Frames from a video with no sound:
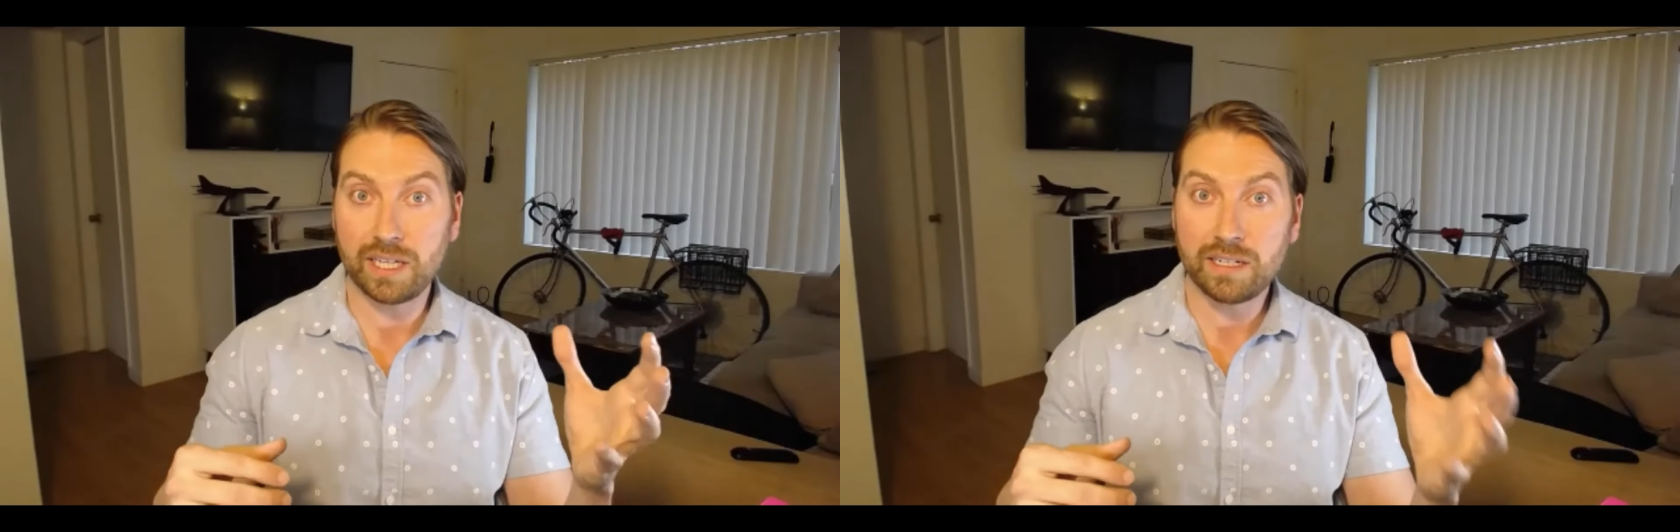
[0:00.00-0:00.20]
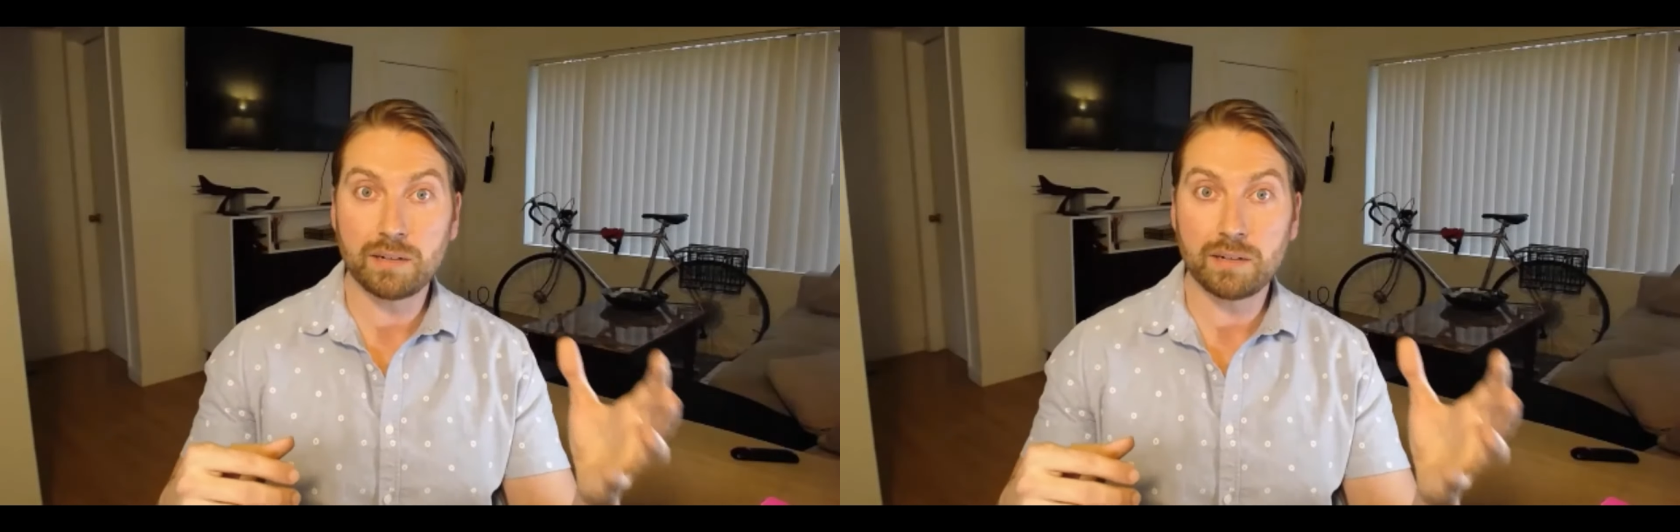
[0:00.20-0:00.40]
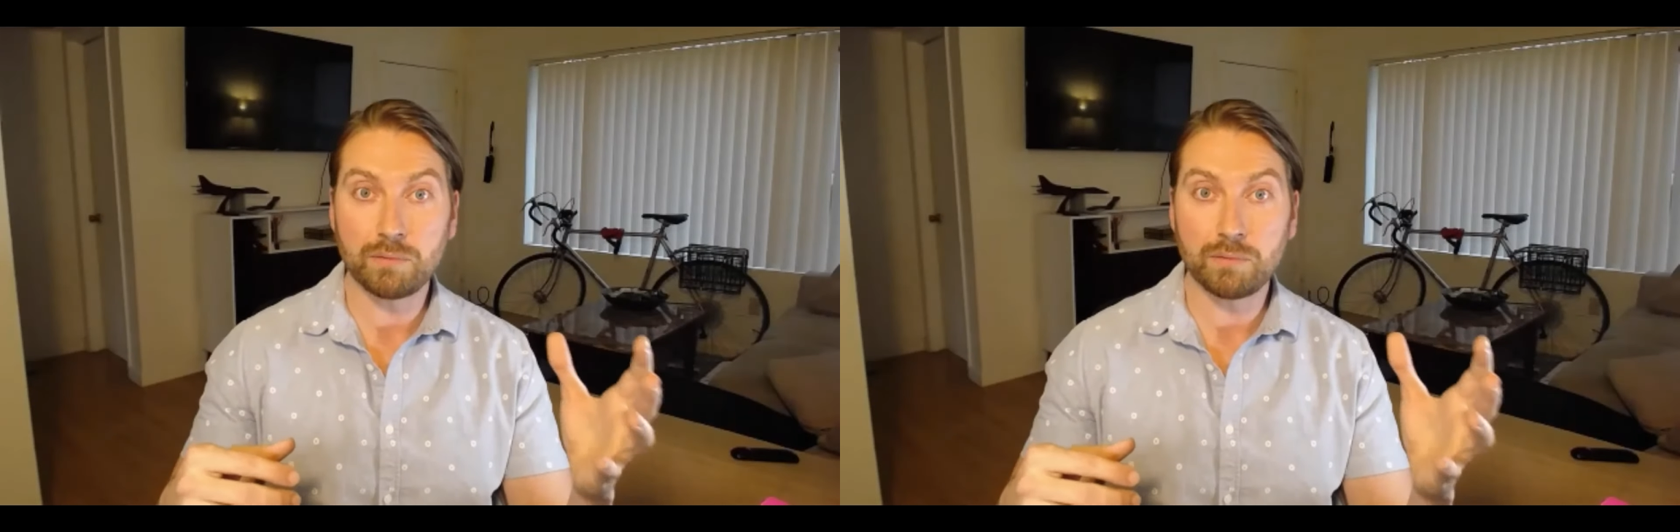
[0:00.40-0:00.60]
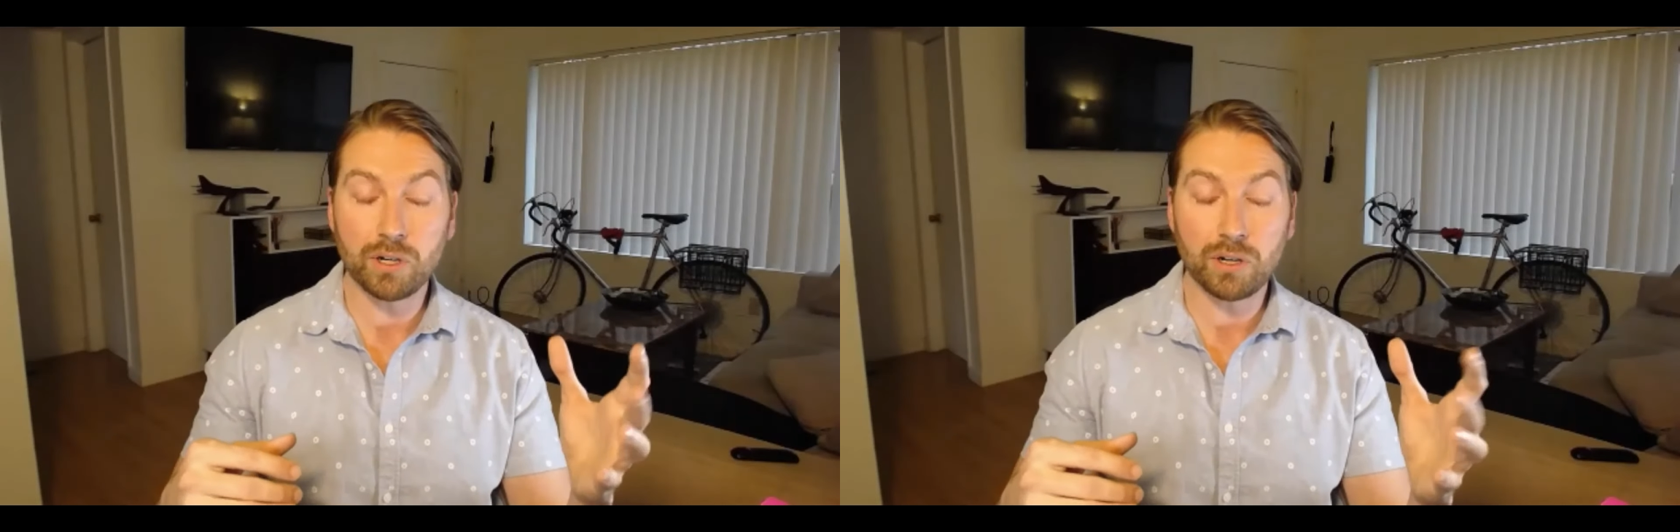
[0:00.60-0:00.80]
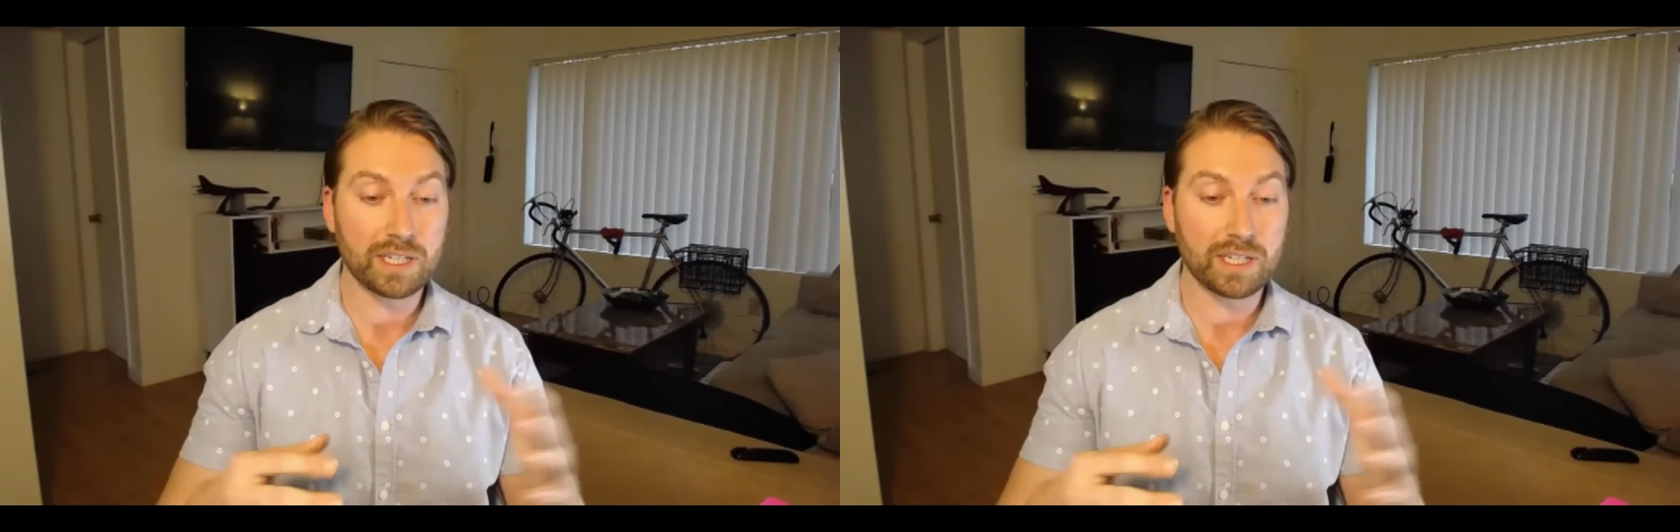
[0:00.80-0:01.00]
income
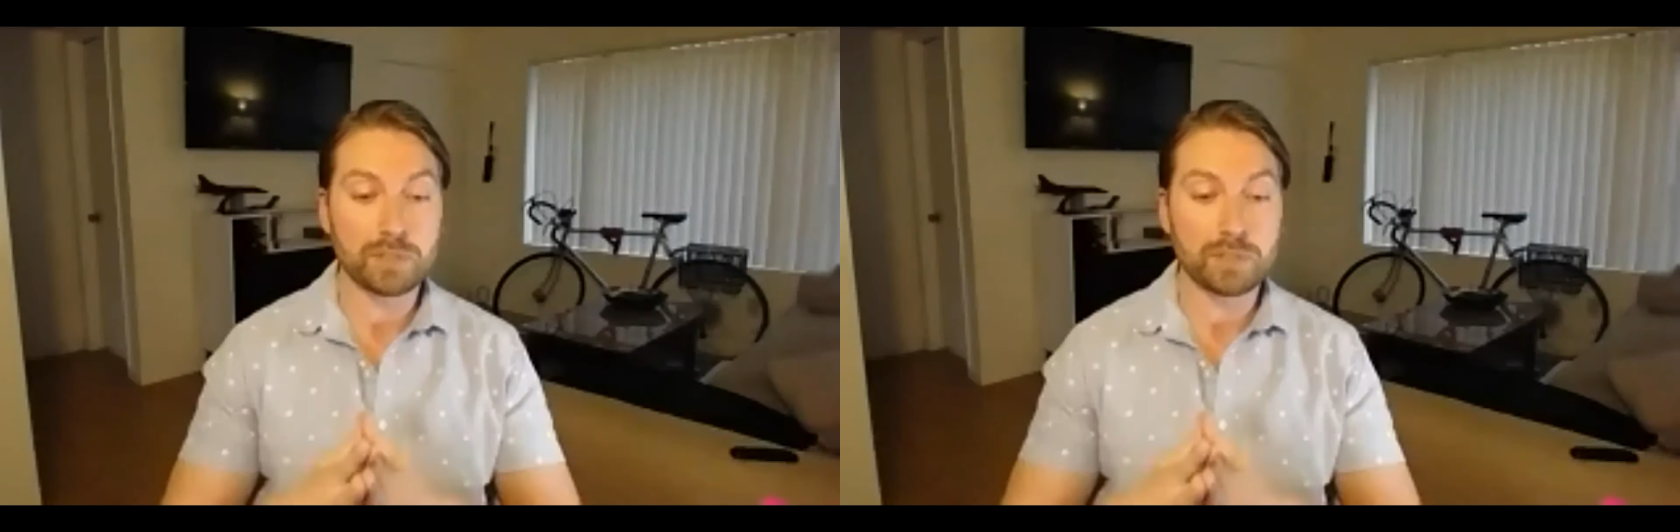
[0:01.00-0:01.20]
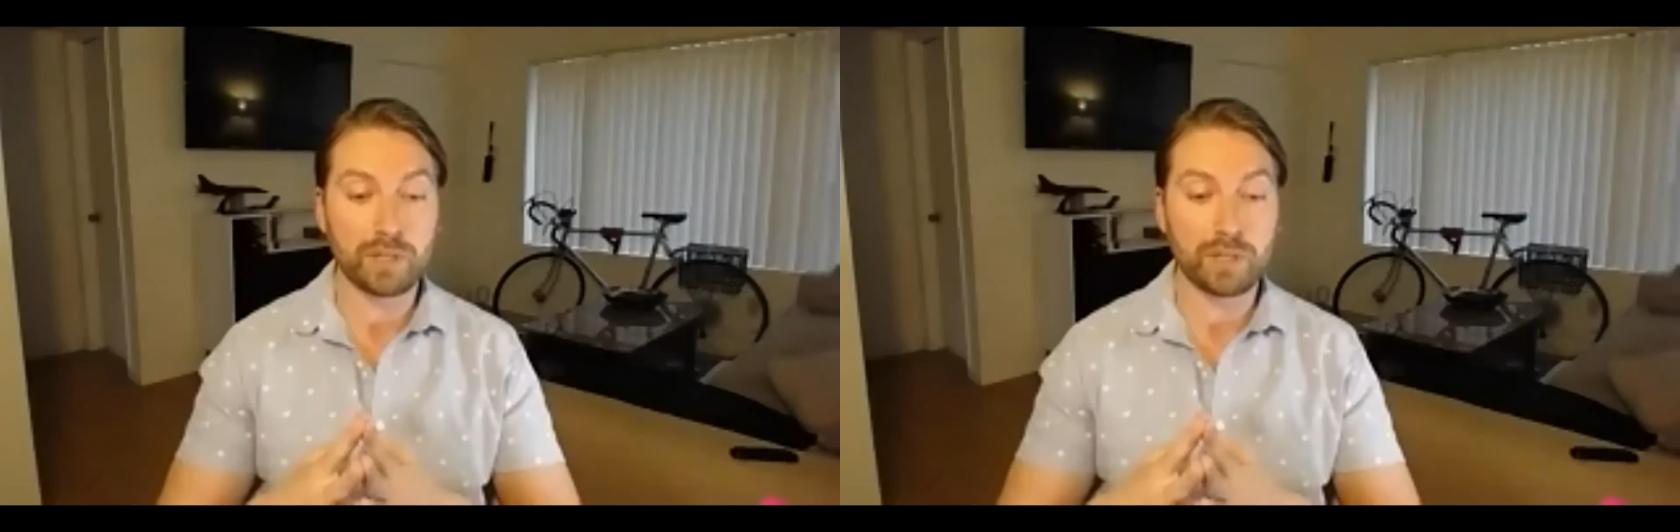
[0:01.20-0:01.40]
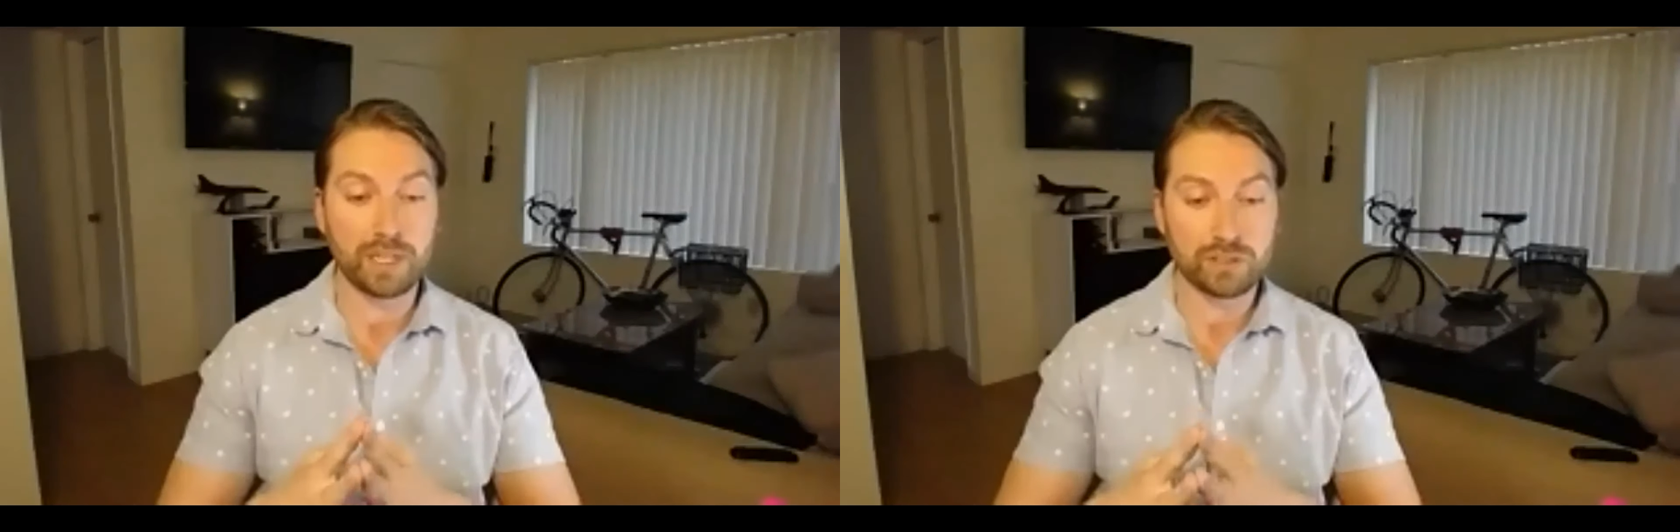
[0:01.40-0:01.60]
growth that keeps up with it.